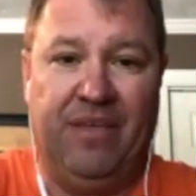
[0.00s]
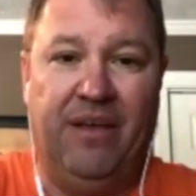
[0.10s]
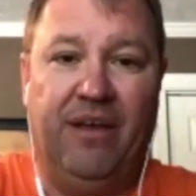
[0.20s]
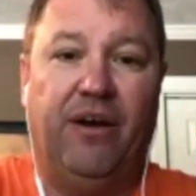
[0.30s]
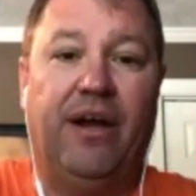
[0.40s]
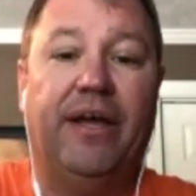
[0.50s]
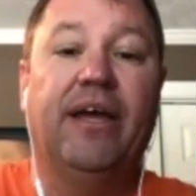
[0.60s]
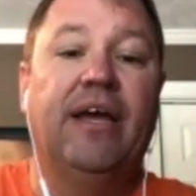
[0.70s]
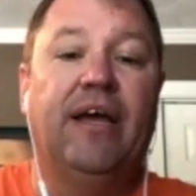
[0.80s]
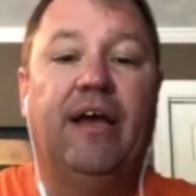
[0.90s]
All right,
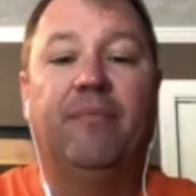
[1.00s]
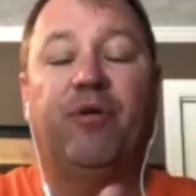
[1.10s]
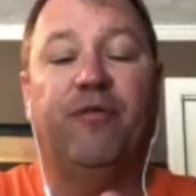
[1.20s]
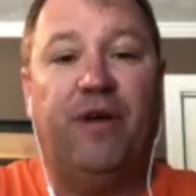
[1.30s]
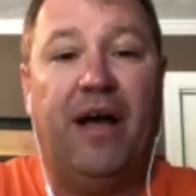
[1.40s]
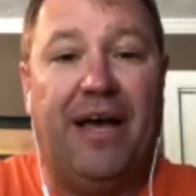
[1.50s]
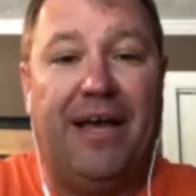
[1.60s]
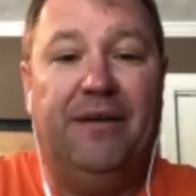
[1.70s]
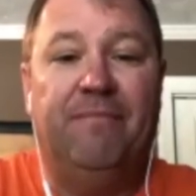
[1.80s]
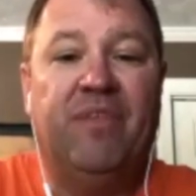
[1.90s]

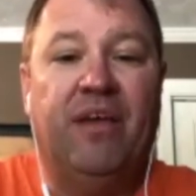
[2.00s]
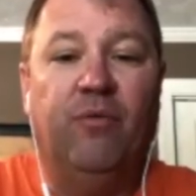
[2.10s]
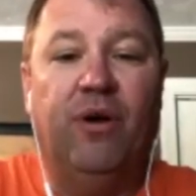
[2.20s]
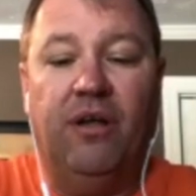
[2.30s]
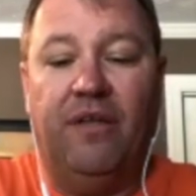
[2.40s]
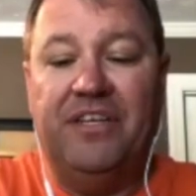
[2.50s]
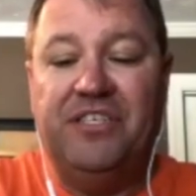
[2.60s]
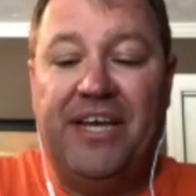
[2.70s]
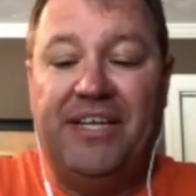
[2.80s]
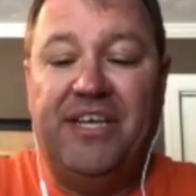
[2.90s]
provide. Well, on the
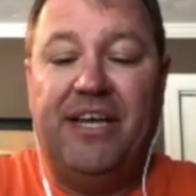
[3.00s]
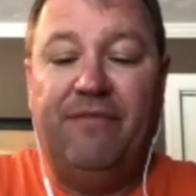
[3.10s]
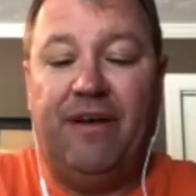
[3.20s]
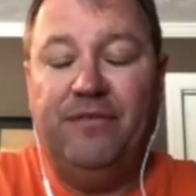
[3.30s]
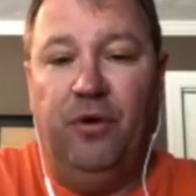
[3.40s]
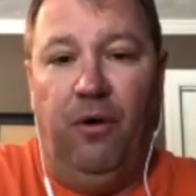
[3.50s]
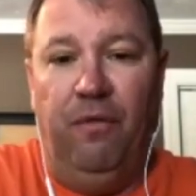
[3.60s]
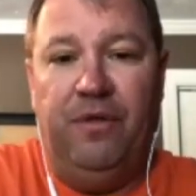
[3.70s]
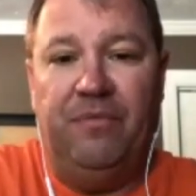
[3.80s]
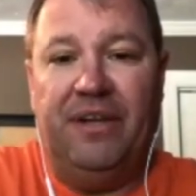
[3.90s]
JHA, if I've told
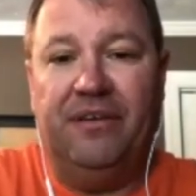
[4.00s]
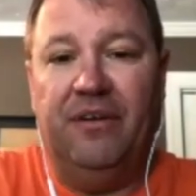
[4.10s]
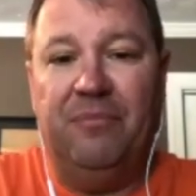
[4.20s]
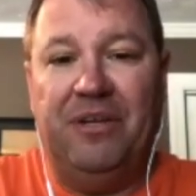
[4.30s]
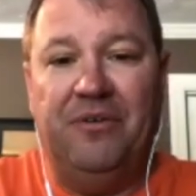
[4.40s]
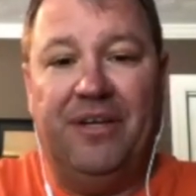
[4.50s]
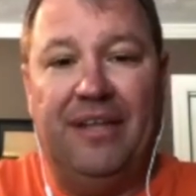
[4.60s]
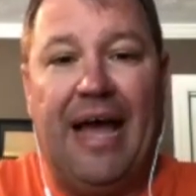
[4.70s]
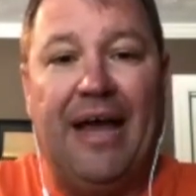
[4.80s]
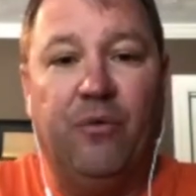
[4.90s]
them that they're going to be doing
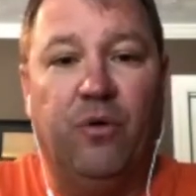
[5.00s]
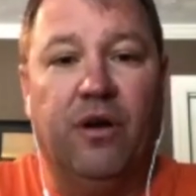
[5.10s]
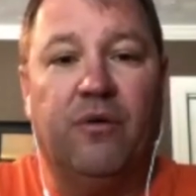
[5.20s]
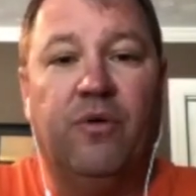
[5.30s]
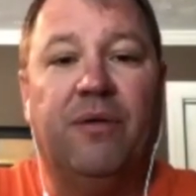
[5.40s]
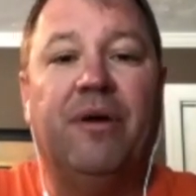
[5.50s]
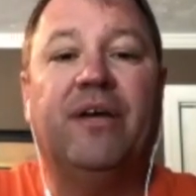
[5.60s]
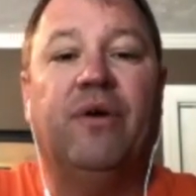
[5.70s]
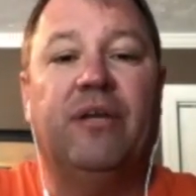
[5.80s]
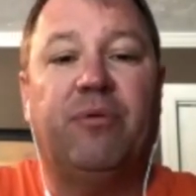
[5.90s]
ladder work, what am I
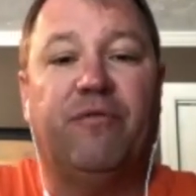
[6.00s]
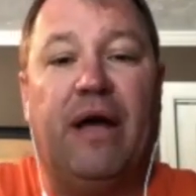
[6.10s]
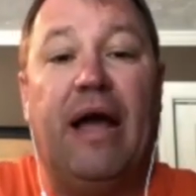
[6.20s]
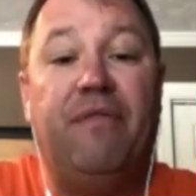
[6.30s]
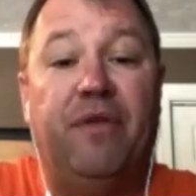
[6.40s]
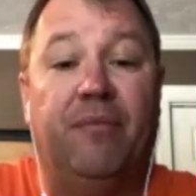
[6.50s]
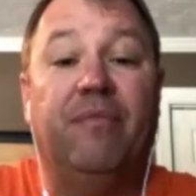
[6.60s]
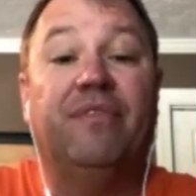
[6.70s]
going to provide them?